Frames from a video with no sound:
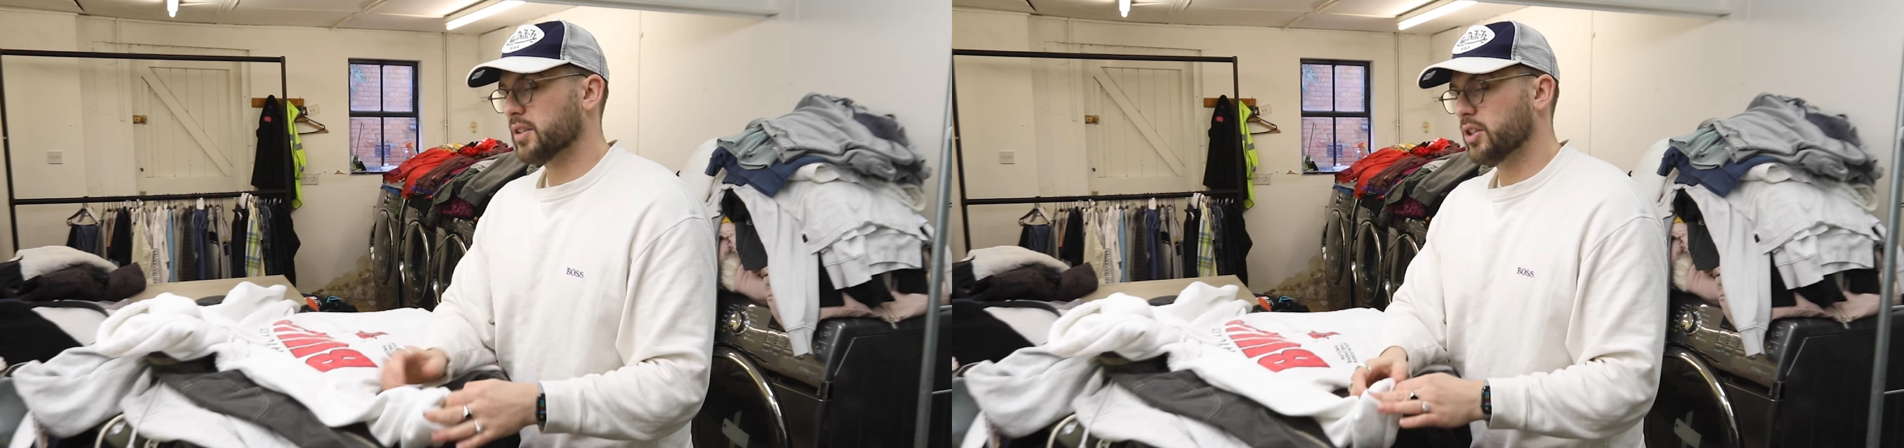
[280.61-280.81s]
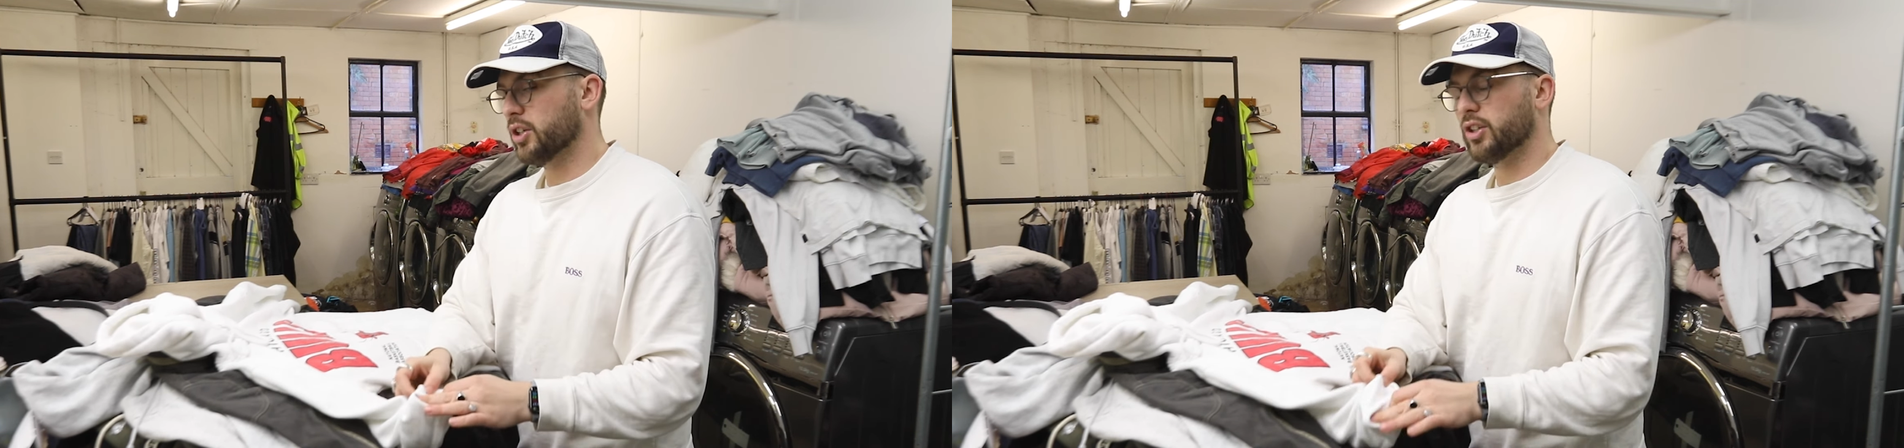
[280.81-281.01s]

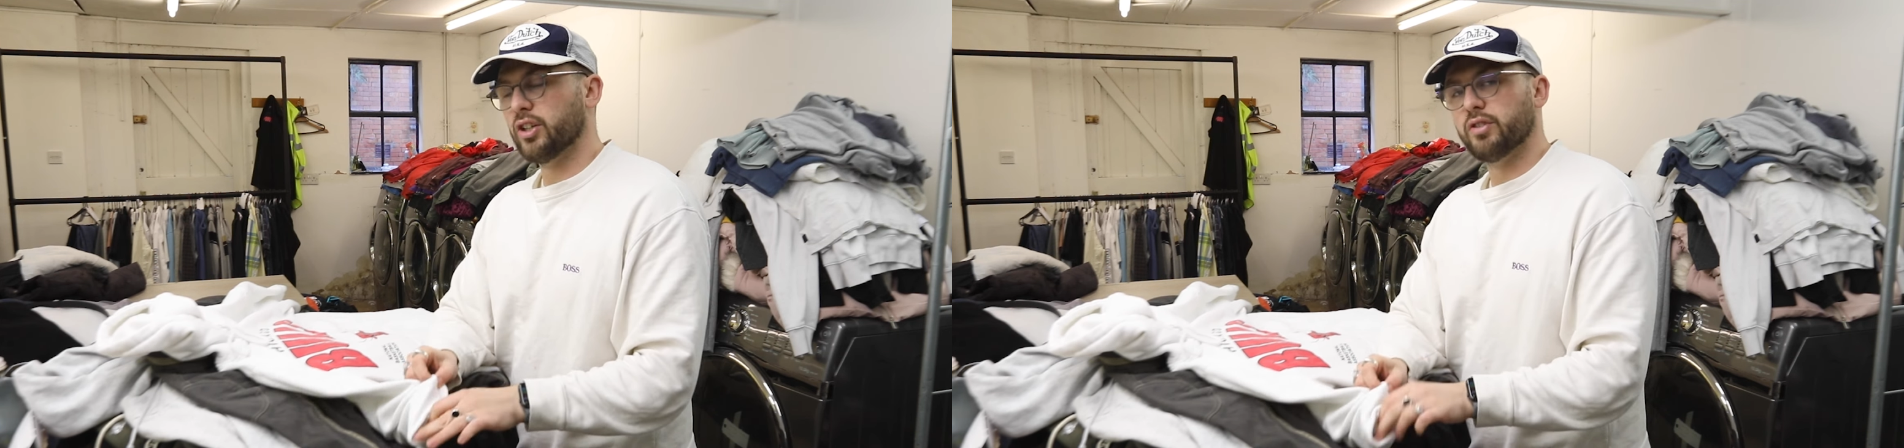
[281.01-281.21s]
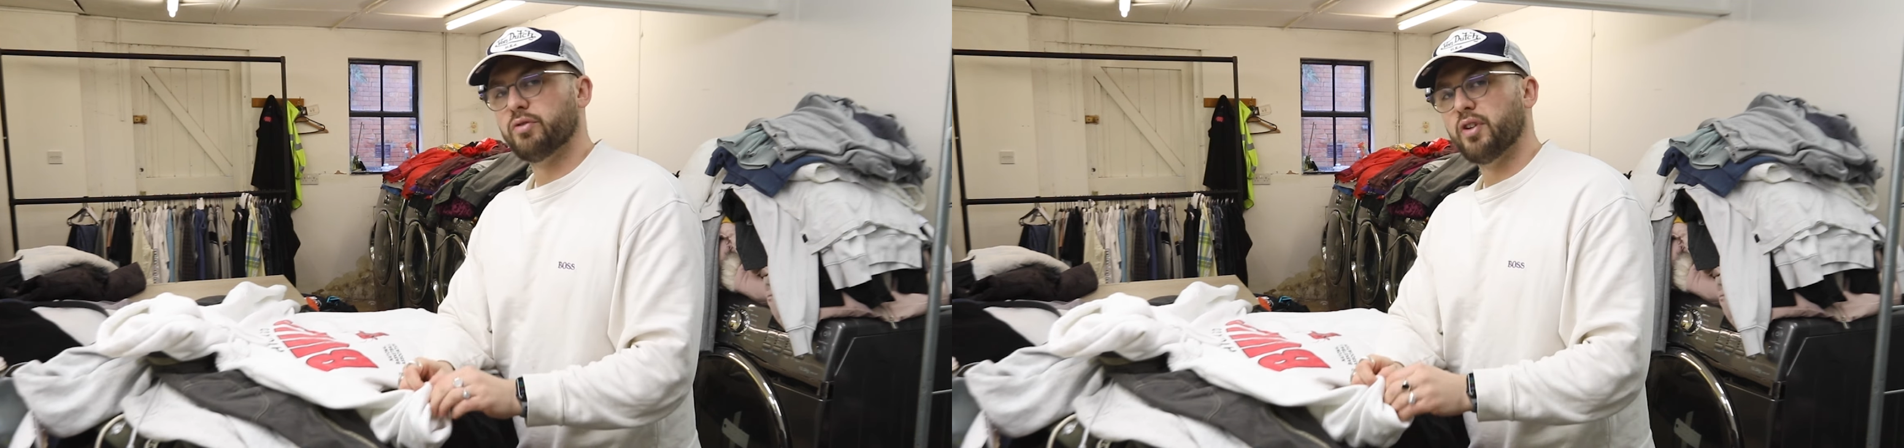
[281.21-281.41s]

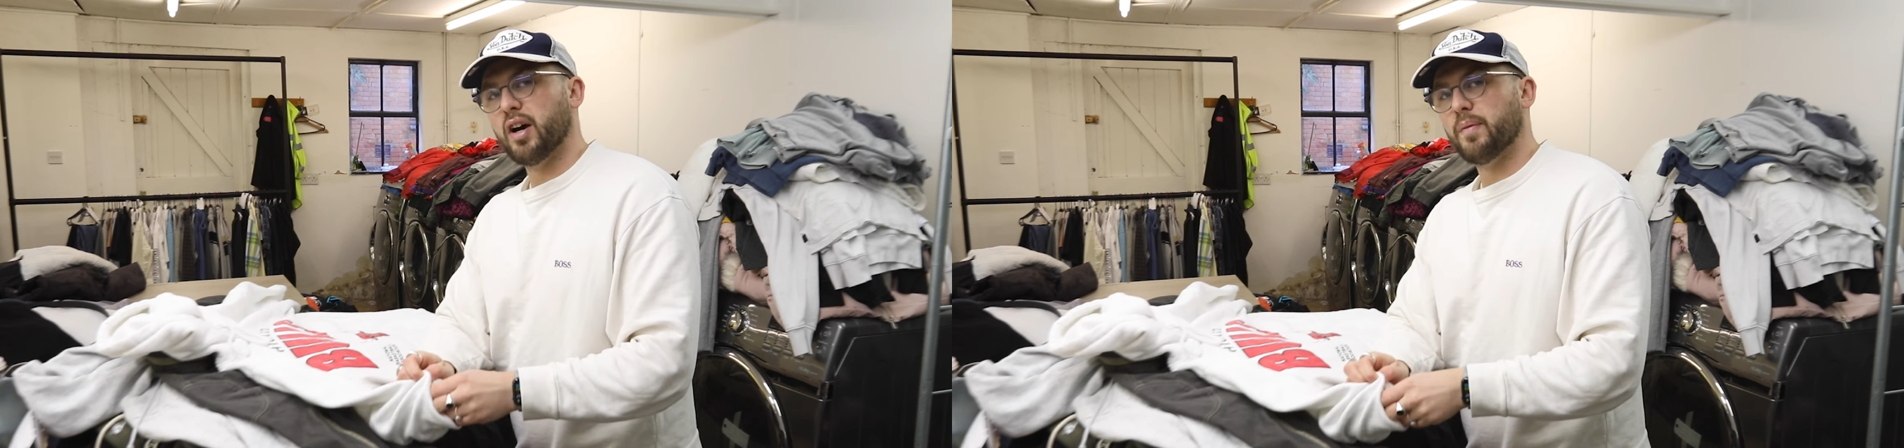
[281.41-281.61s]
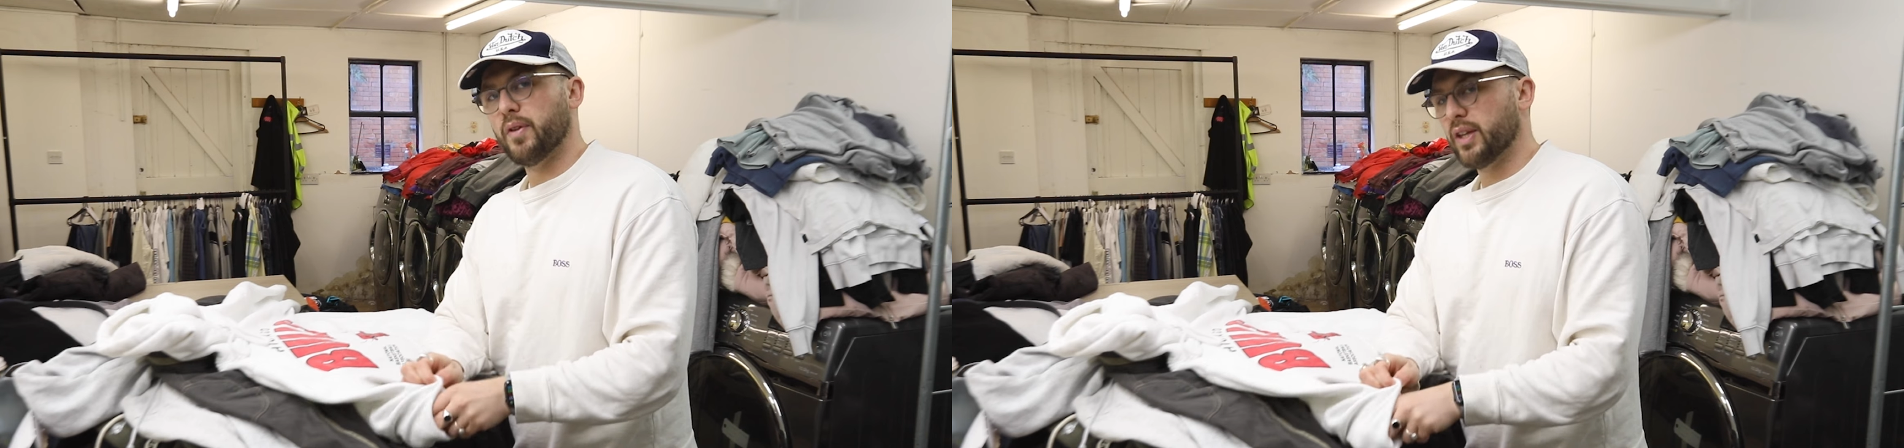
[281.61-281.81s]
couldn't
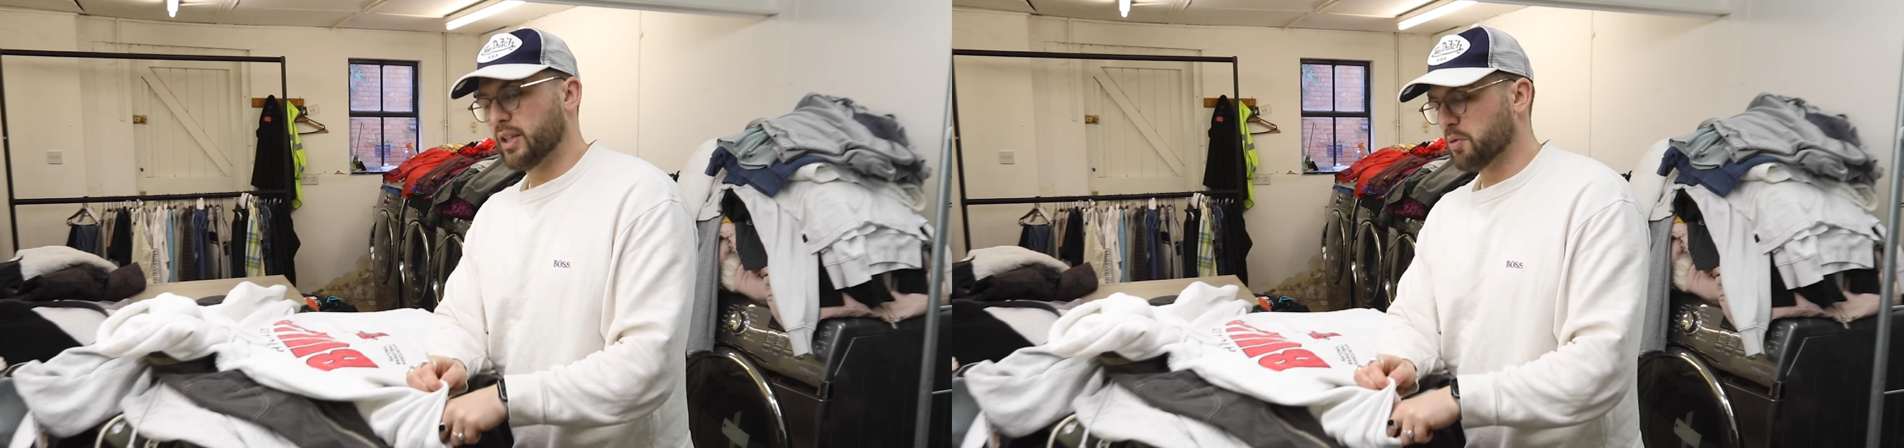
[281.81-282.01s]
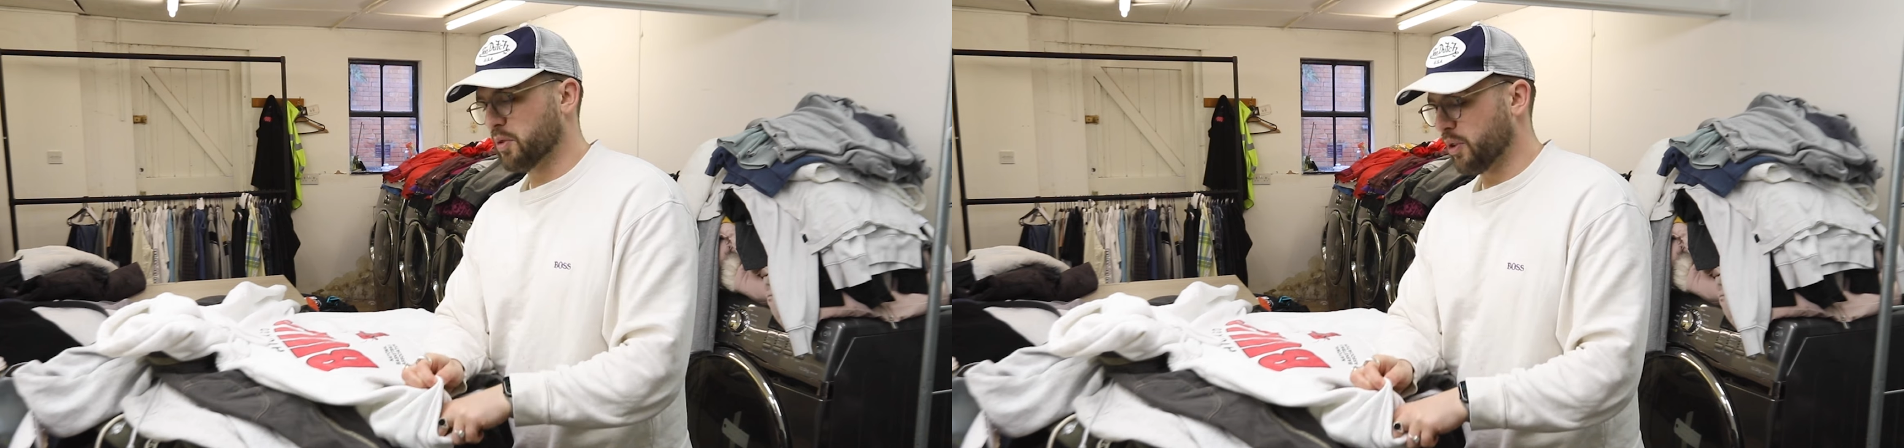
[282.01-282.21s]
confirm that these were